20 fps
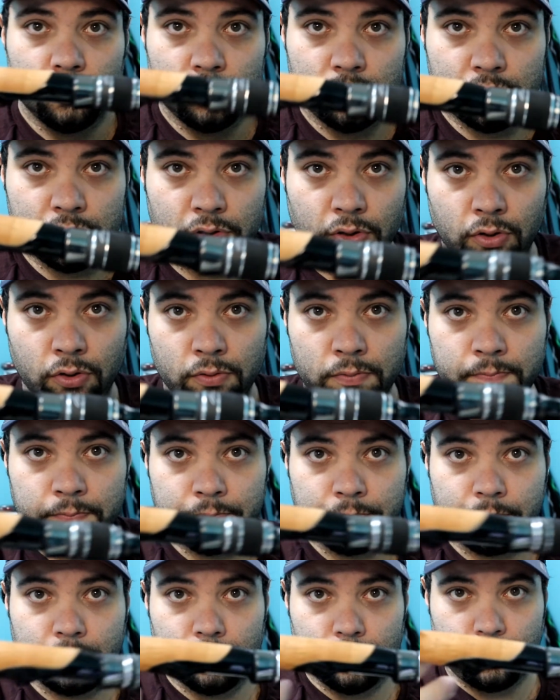So
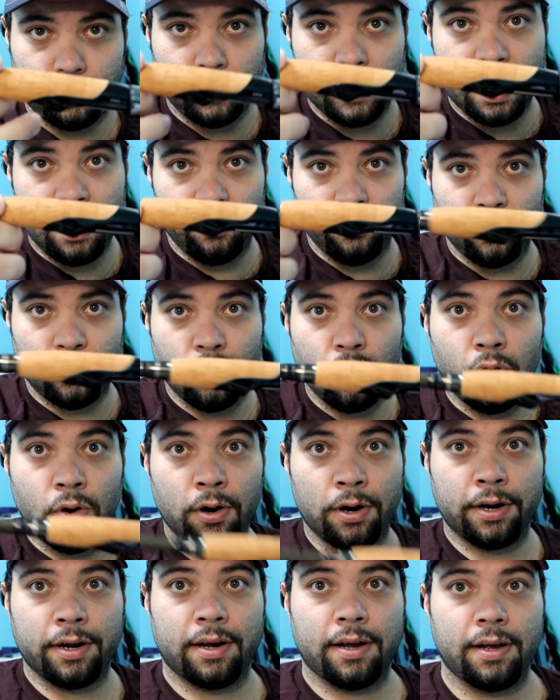now the
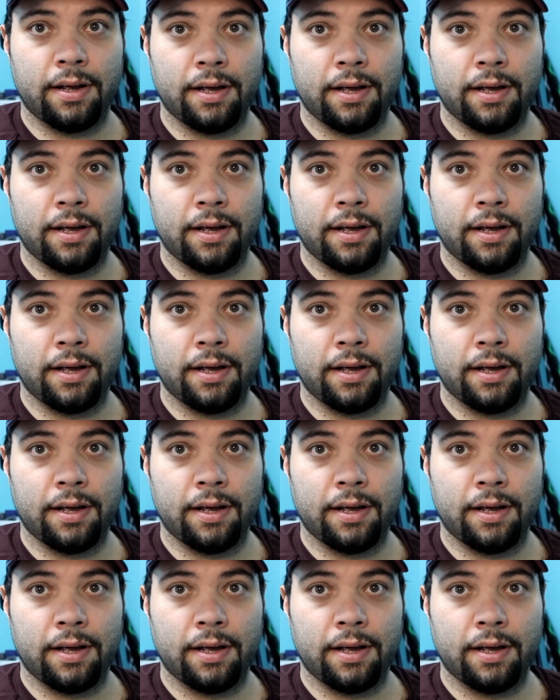cork,